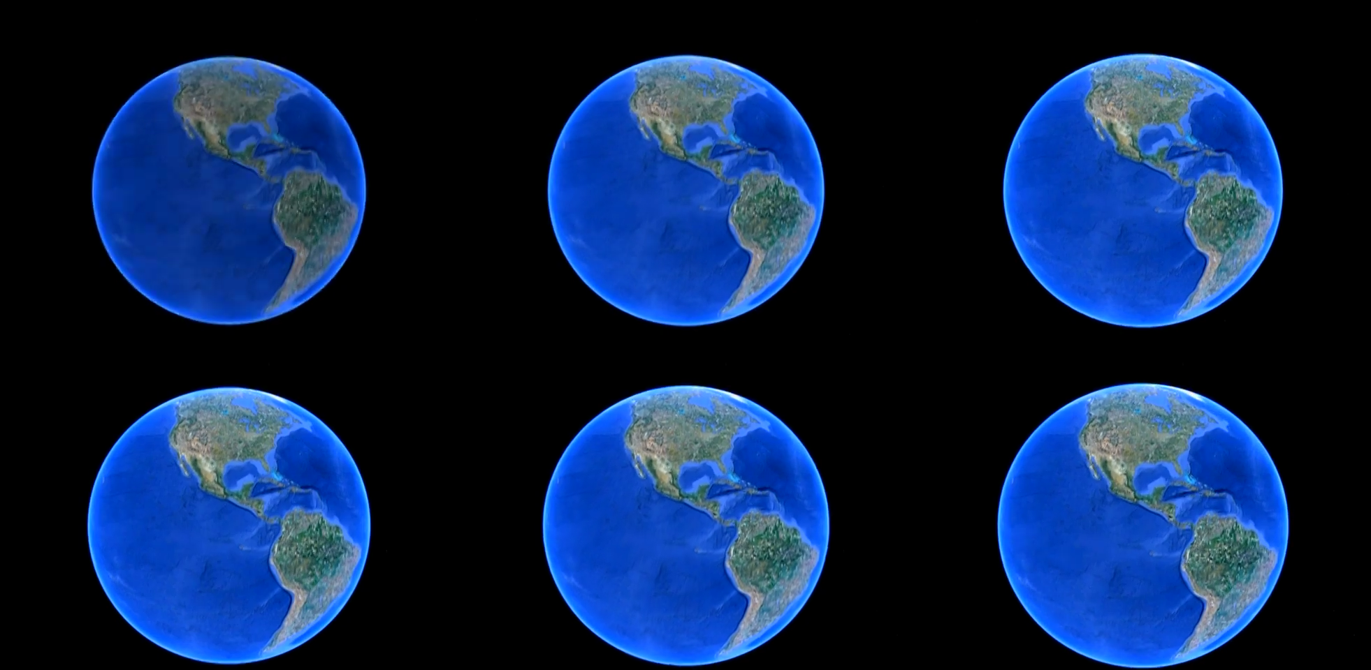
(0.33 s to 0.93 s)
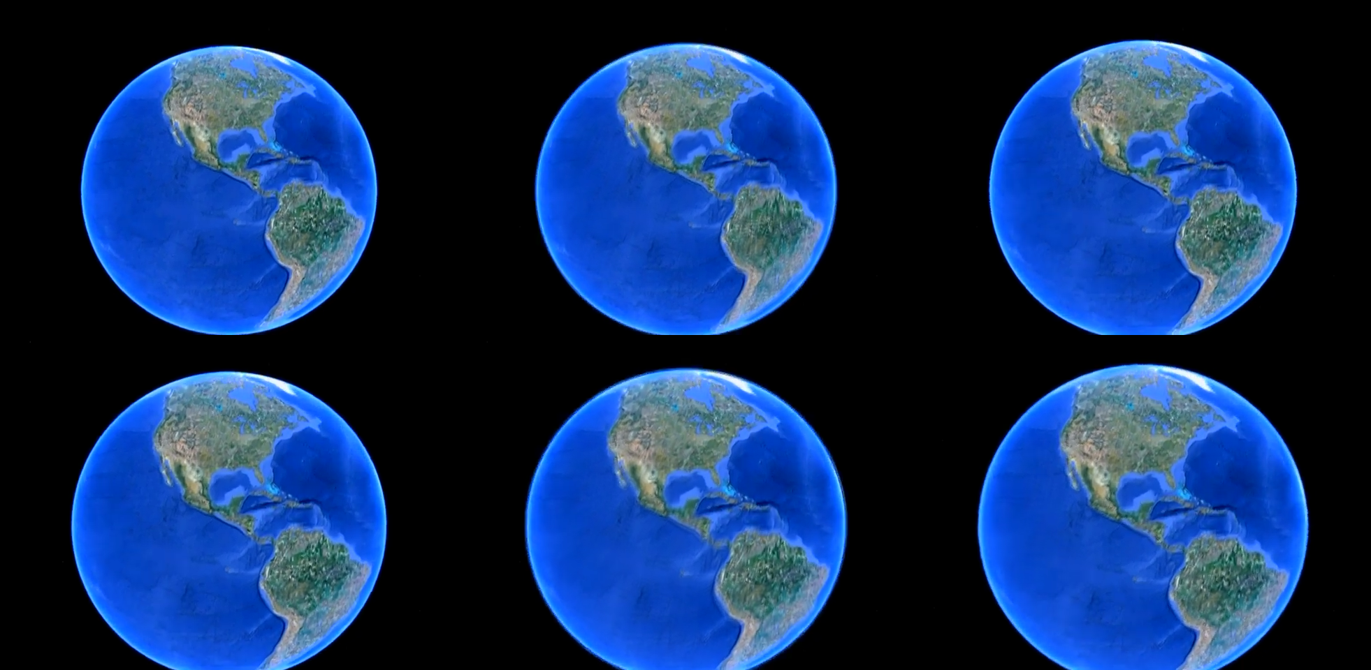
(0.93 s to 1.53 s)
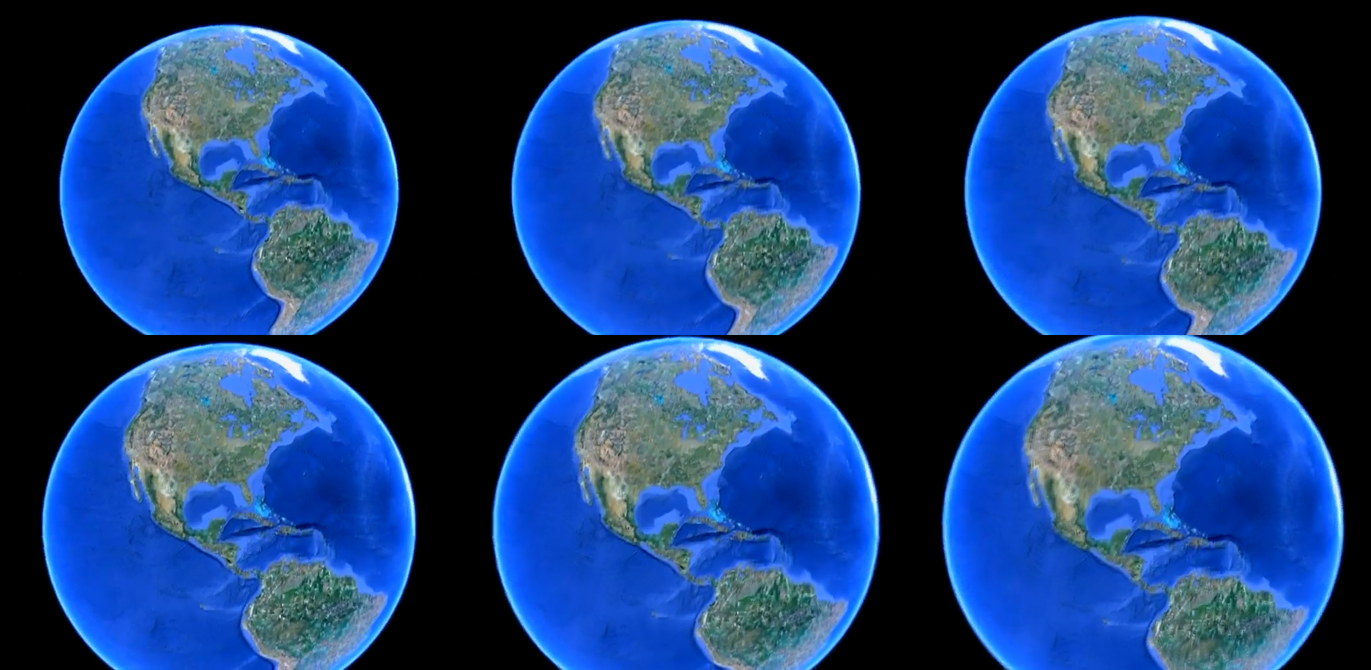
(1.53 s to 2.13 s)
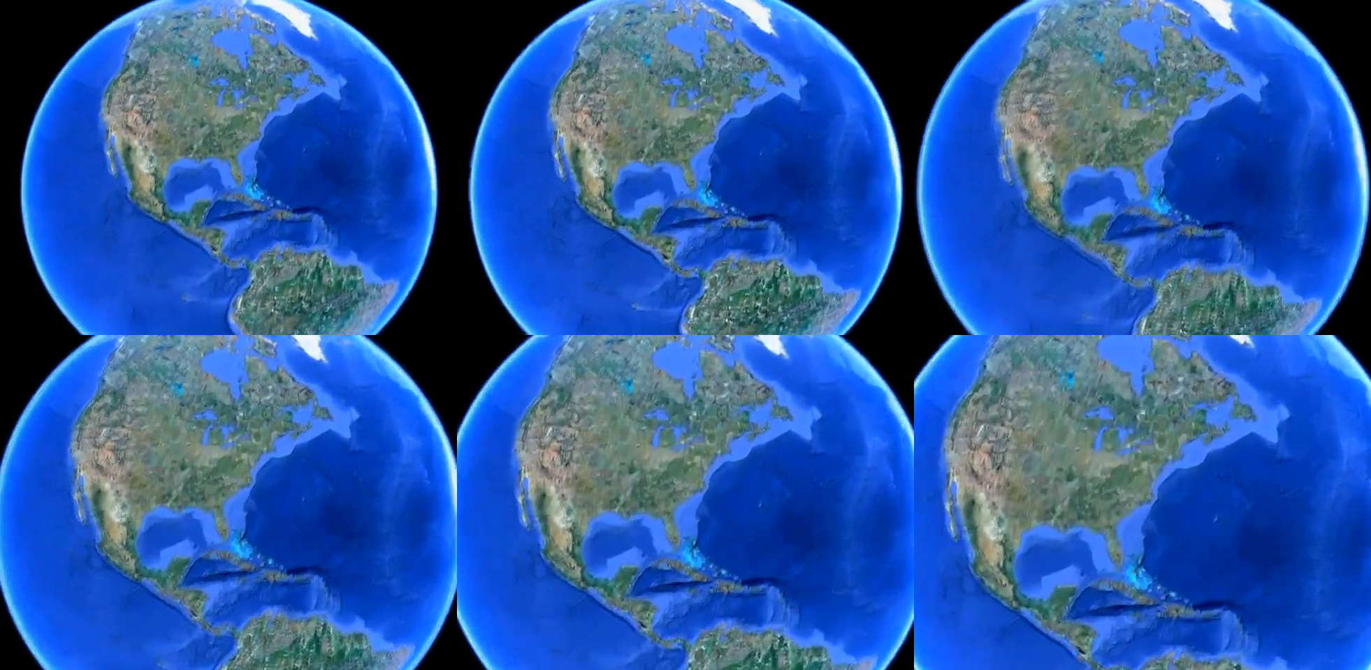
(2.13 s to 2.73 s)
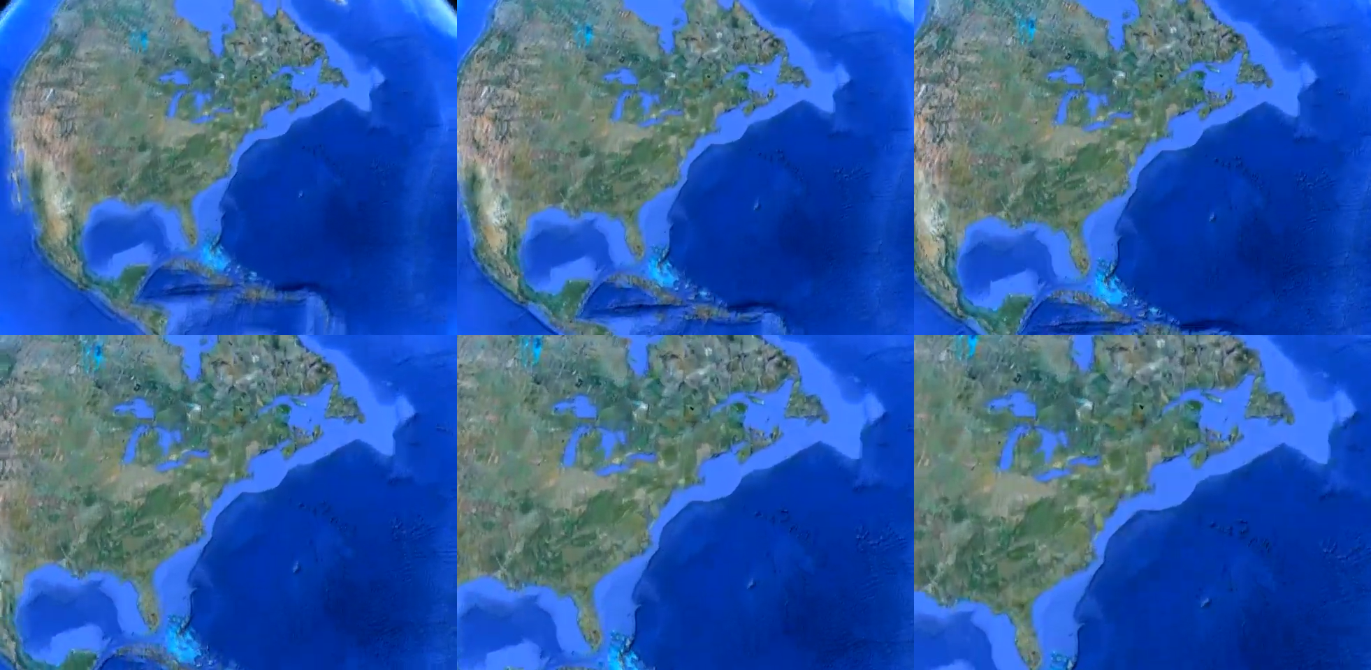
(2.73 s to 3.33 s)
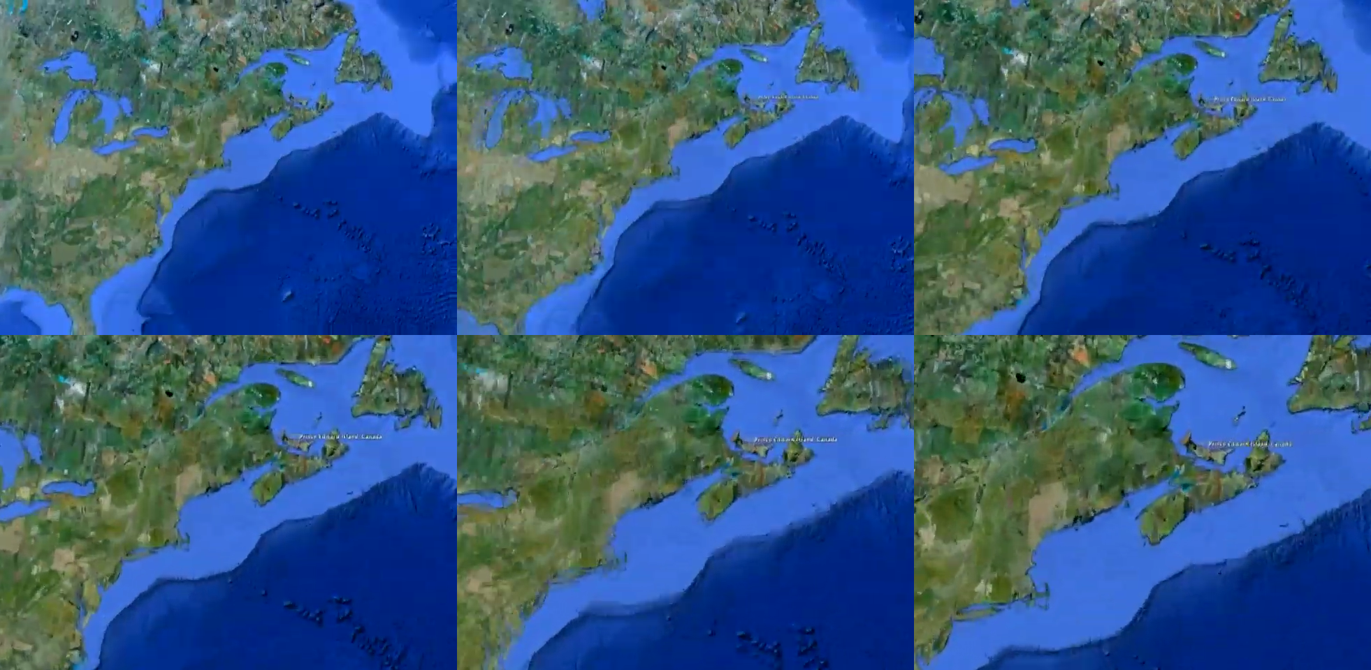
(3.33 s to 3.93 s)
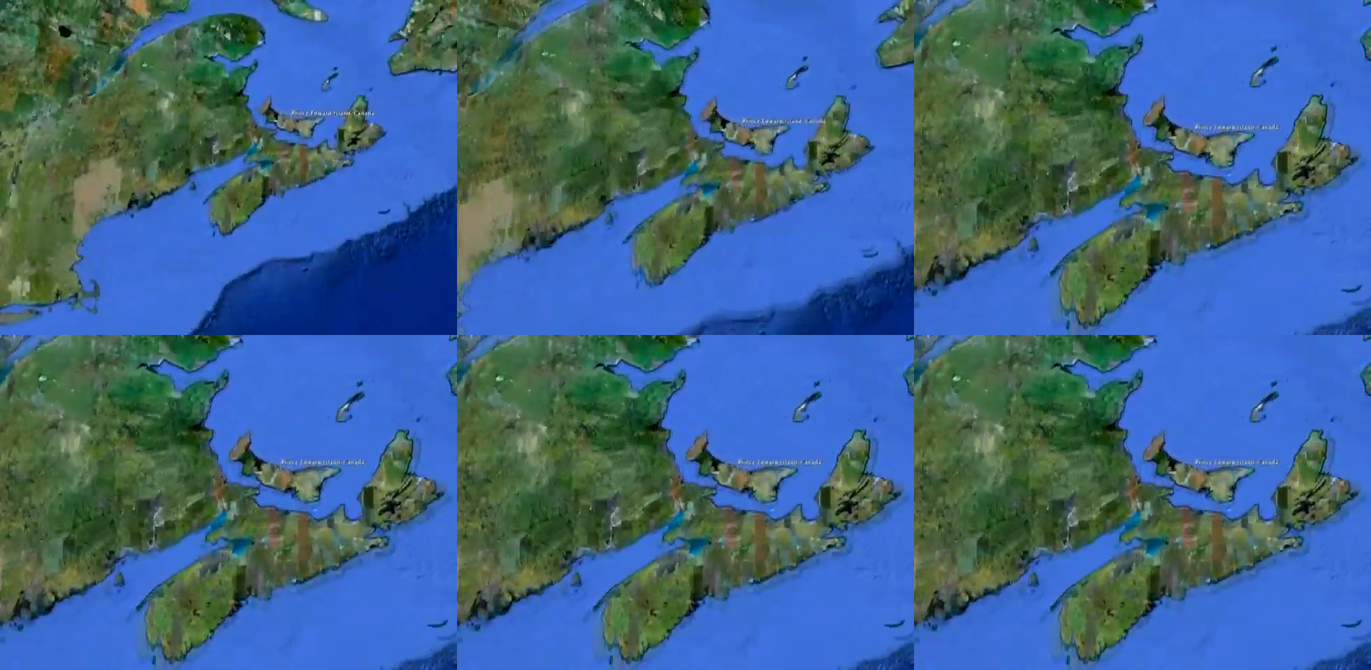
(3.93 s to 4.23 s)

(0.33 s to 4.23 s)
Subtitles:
Nobody's mouth can be seen.